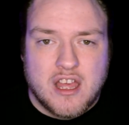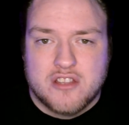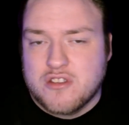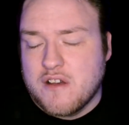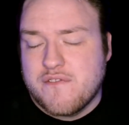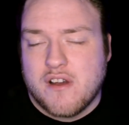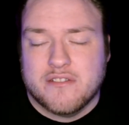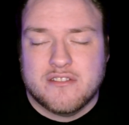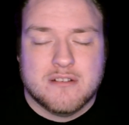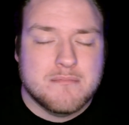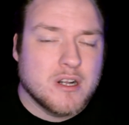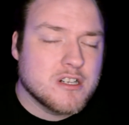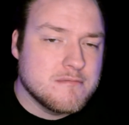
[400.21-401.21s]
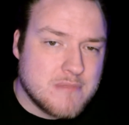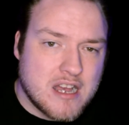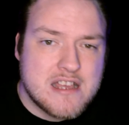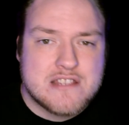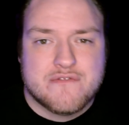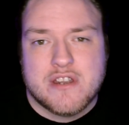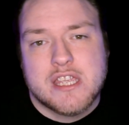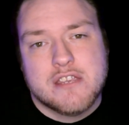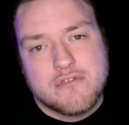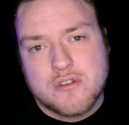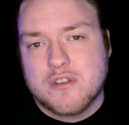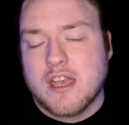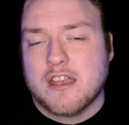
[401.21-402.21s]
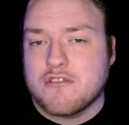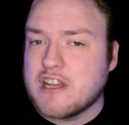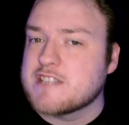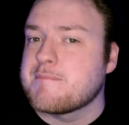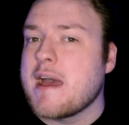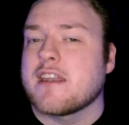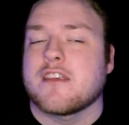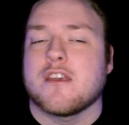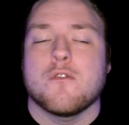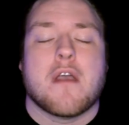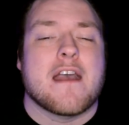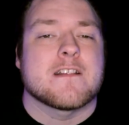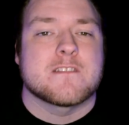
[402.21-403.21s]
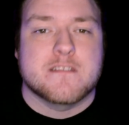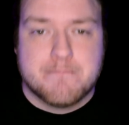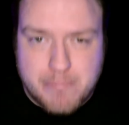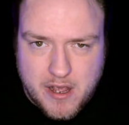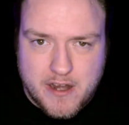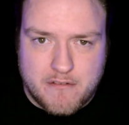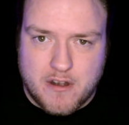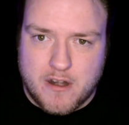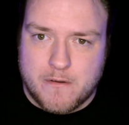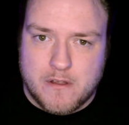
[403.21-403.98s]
So far I've done Michael Myers, Freddy Krueger, Crash Bandicoot and Spyro.